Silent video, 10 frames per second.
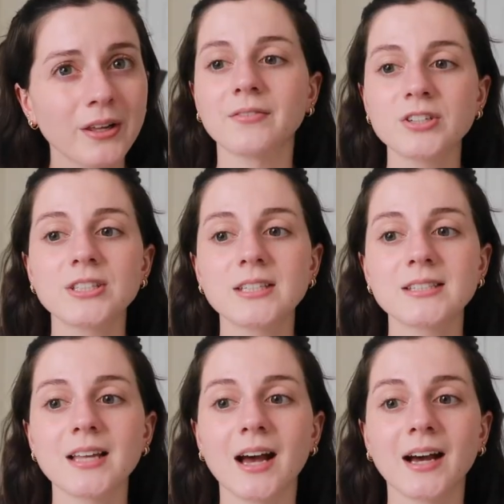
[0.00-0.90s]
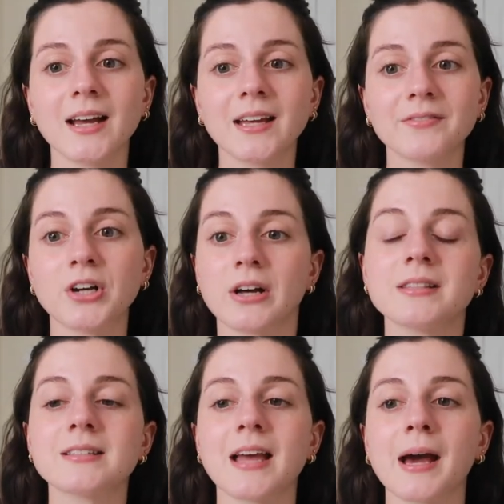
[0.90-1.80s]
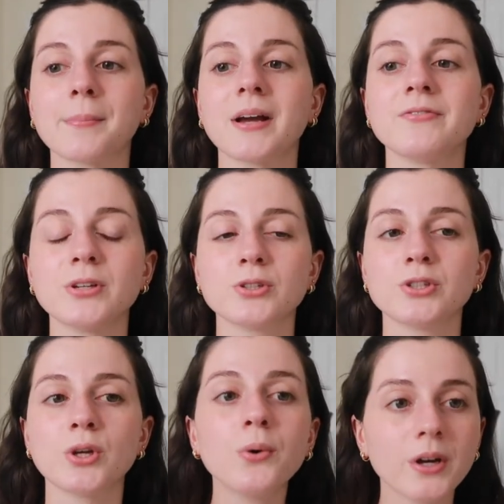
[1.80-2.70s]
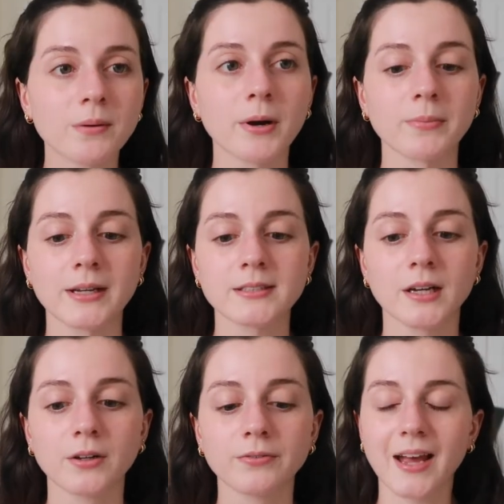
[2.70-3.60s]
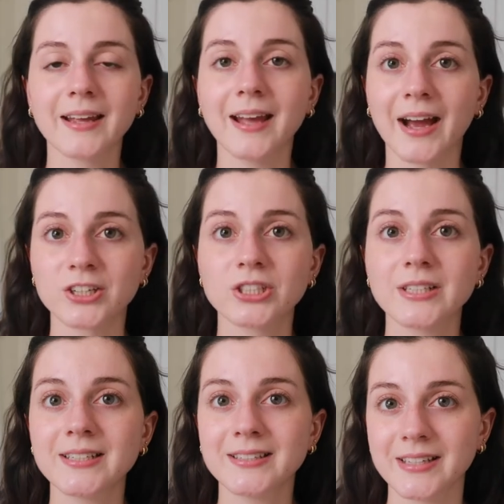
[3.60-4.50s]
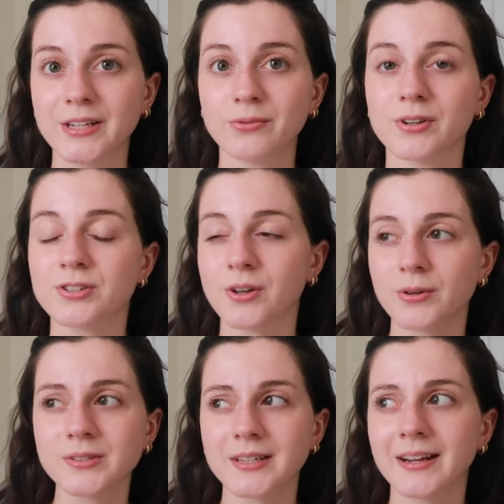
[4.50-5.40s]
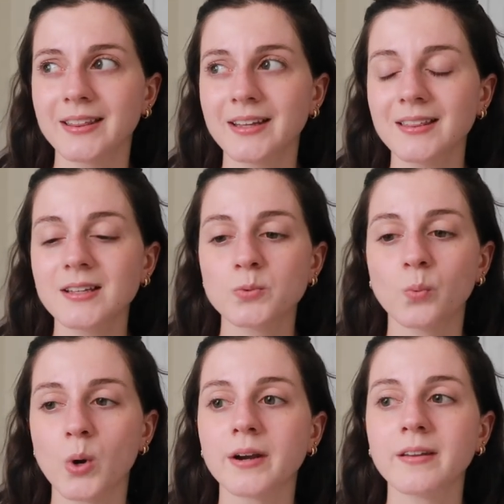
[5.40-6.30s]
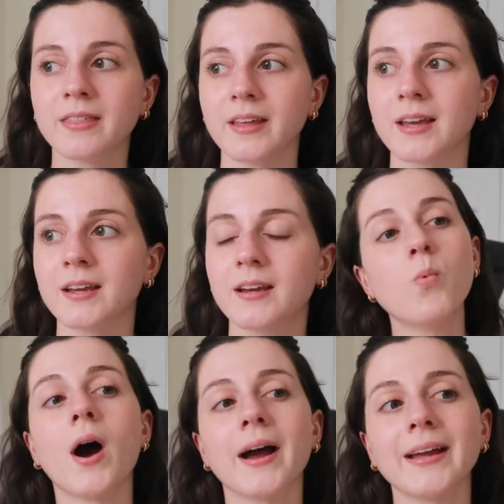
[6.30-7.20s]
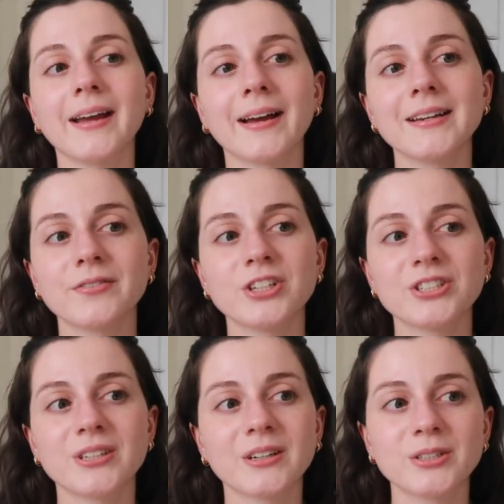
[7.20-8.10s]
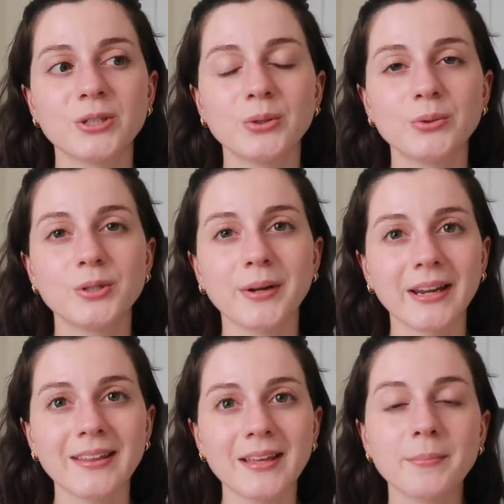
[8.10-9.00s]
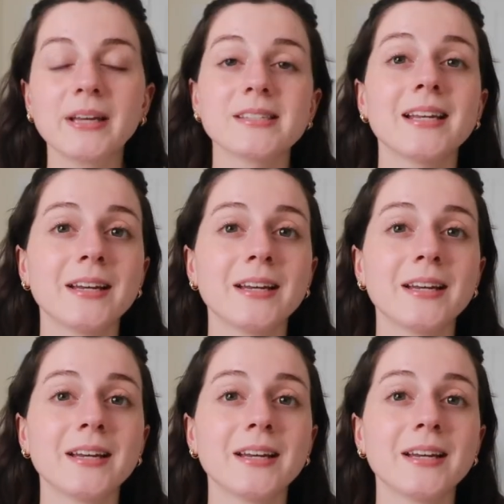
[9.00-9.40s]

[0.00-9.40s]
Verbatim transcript: Ever since I've gotten this app, I feel so good about myself. I actually see results, and I think that's one thing why I never stuck to doing anything, because I